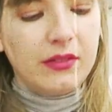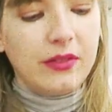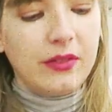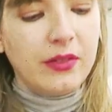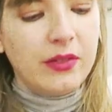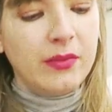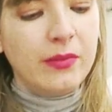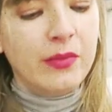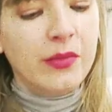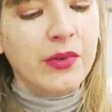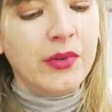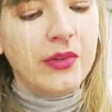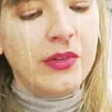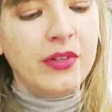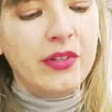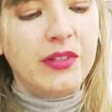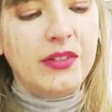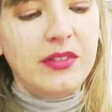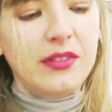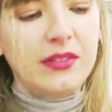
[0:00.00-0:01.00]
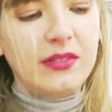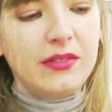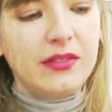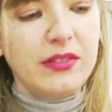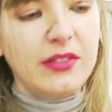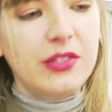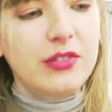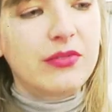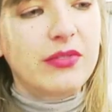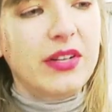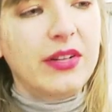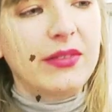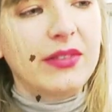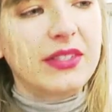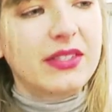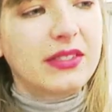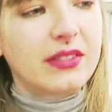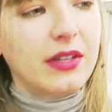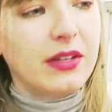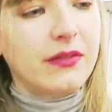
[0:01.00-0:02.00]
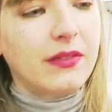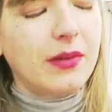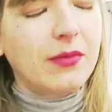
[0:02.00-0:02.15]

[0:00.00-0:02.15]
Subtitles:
more dreary stuff.